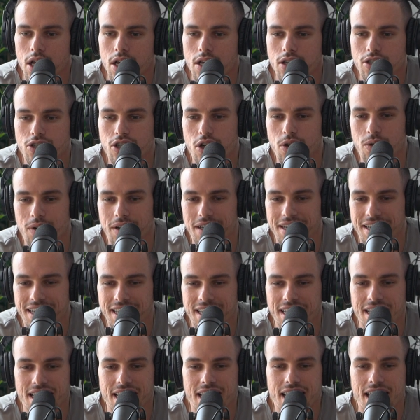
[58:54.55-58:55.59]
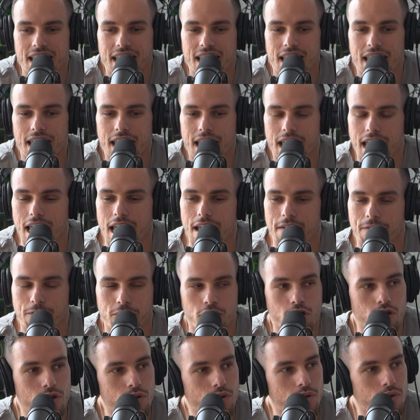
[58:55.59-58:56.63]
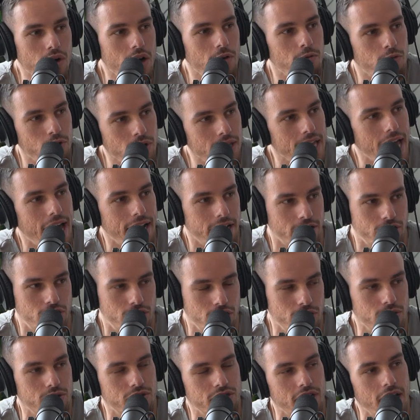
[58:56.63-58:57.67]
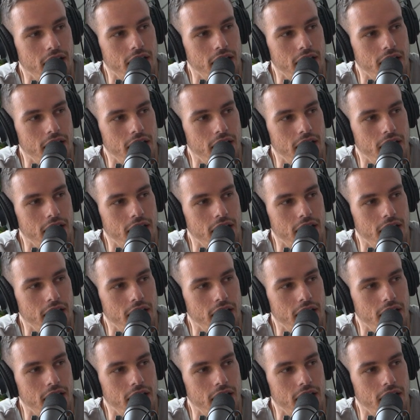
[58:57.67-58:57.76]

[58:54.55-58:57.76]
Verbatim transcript: So, if you really had to choose,